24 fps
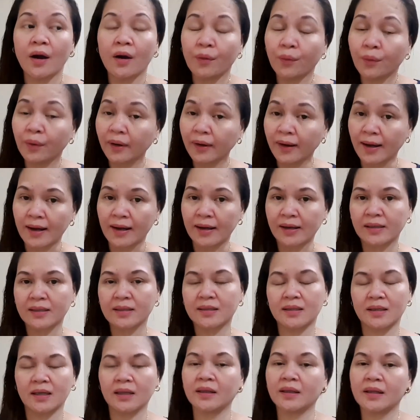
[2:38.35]

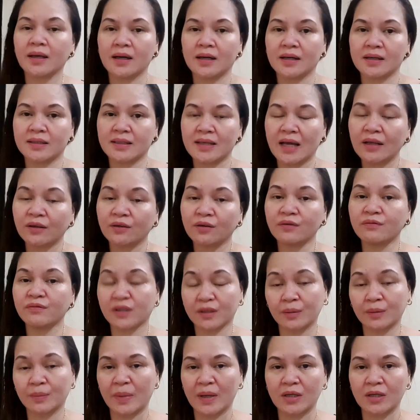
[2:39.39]
Whereas in the site
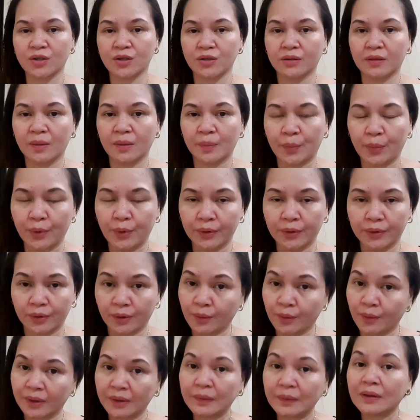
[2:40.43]
observation report,
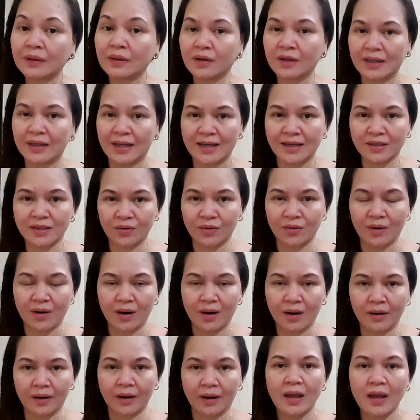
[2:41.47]
or what we call
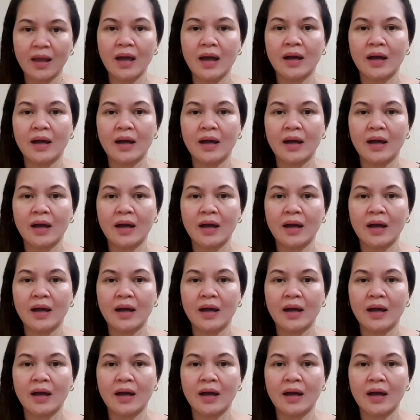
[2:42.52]
SOR,